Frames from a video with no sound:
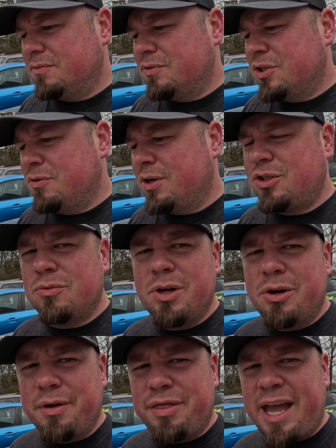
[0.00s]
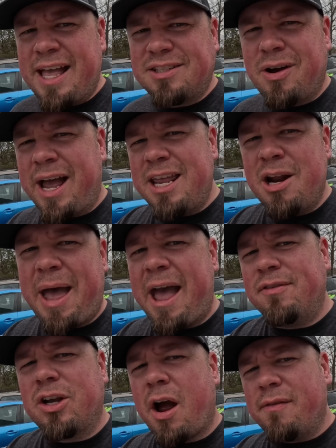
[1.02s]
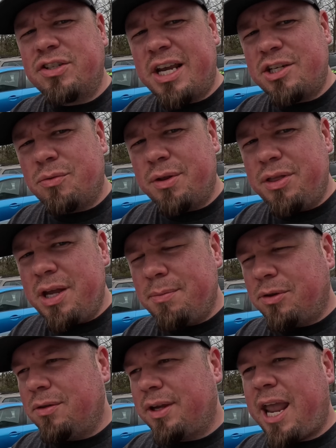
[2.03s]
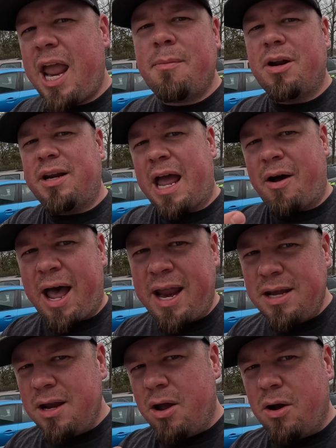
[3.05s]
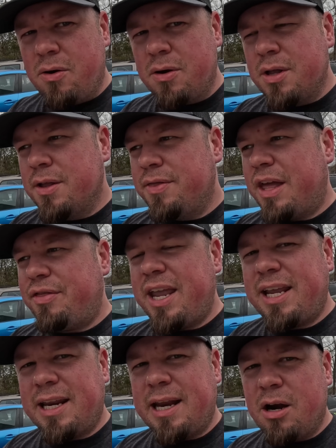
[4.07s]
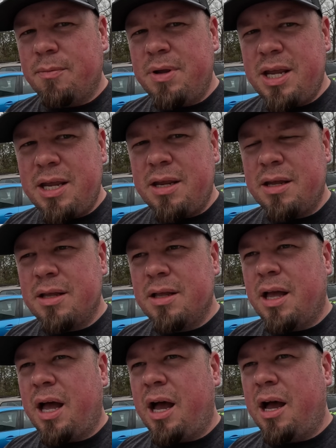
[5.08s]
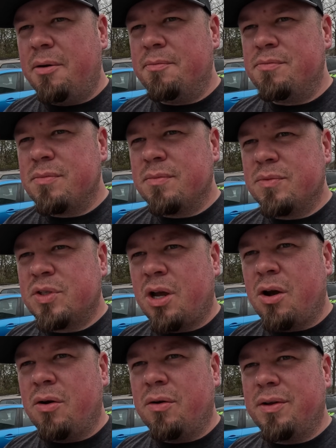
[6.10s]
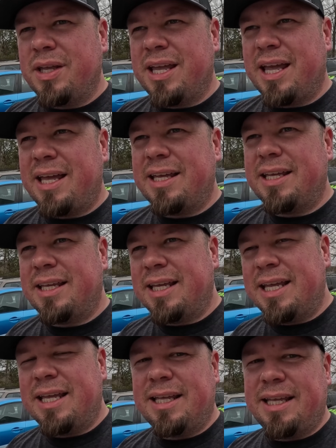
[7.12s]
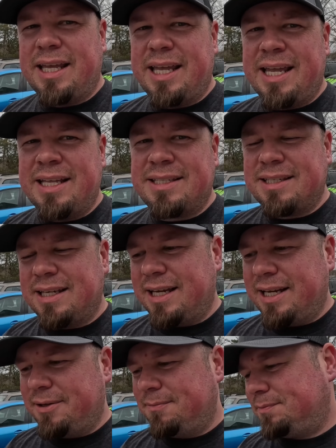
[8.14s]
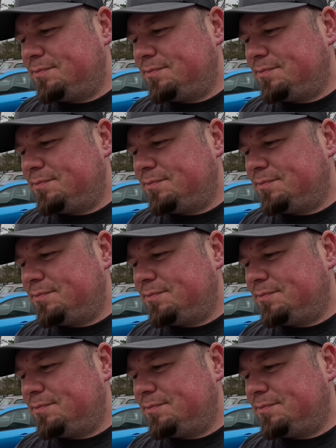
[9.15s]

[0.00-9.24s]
do what you will with that. So I end up having a conversation with them through the camera. Now I know that they can hear me, so it's I